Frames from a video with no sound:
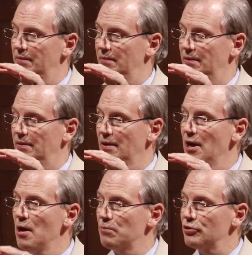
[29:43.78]
uh,
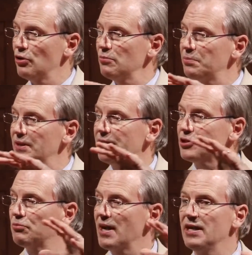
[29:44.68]
presumably
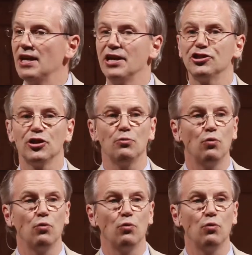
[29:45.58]
this radiation